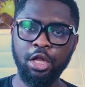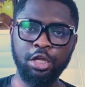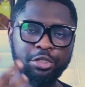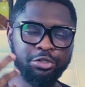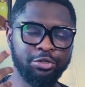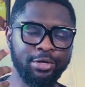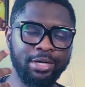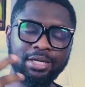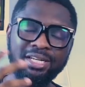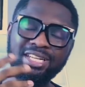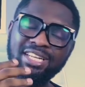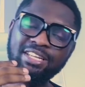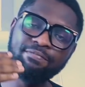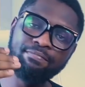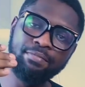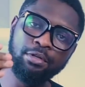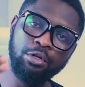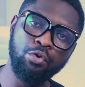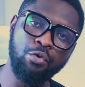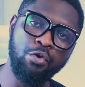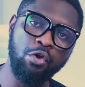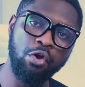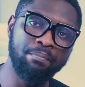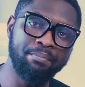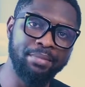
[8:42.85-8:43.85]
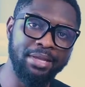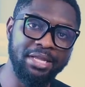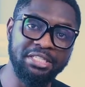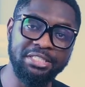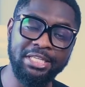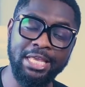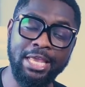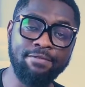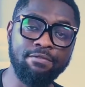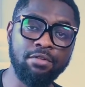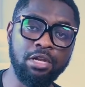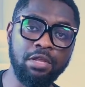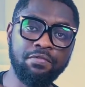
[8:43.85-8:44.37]
Try to live below your means.
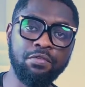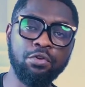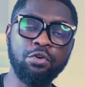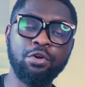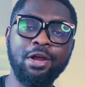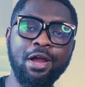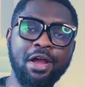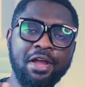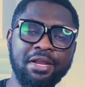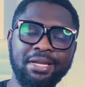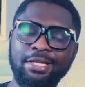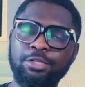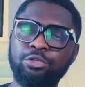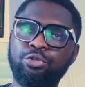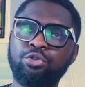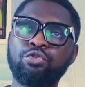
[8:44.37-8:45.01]
Even if you're earning,